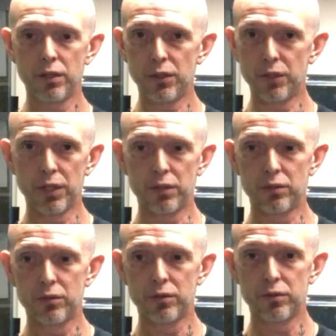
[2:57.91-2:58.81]
you get
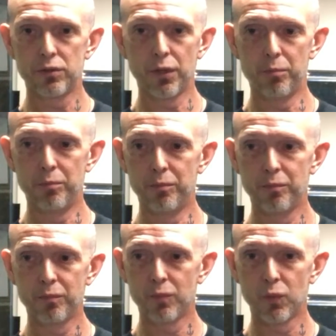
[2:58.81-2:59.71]
some
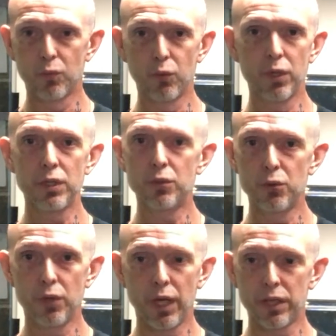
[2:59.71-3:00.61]
really
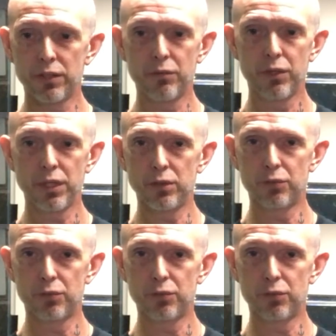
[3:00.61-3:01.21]
cool activities